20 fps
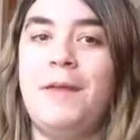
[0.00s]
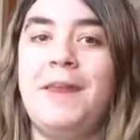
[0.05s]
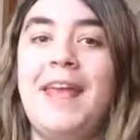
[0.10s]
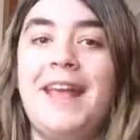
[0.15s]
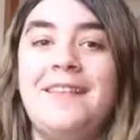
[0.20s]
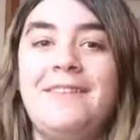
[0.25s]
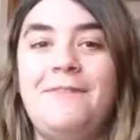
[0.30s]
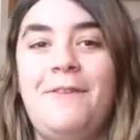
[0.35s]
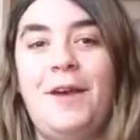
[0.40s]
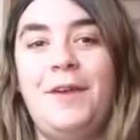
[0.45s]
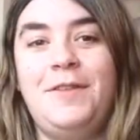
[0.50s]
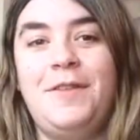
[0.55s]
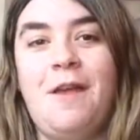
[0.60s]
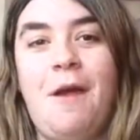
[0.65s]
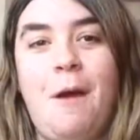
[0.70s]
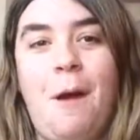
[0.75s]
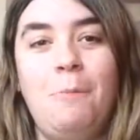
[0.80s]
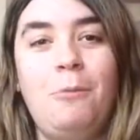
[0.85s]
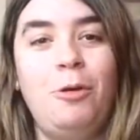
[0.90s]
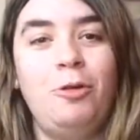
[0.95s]
next photo,
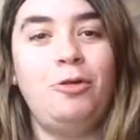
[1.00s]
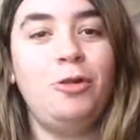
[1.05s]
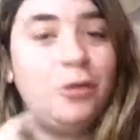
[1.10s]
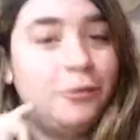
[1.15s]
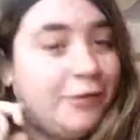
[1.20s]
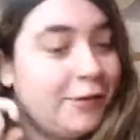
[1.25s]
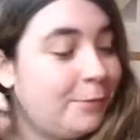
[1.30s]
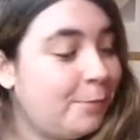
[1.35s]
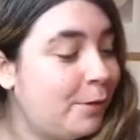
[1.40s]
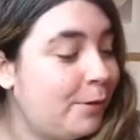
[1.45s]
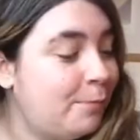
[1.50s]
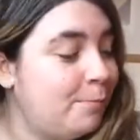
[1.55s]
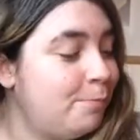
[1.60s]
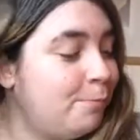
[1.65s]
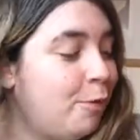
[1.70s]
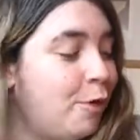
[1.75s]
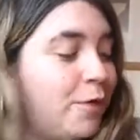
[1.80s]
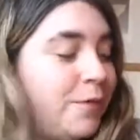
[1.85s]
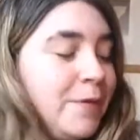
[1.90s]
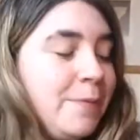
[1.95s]
I'm not sure if you can
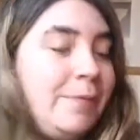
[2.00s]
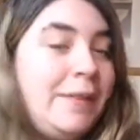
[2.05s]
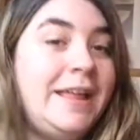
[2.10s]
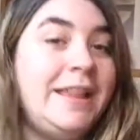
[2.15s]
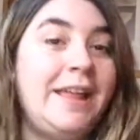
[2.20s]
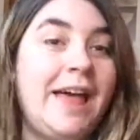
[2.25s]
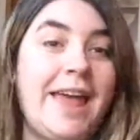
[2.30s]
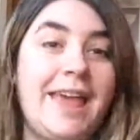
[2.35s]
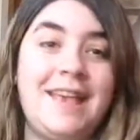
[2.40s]
possibly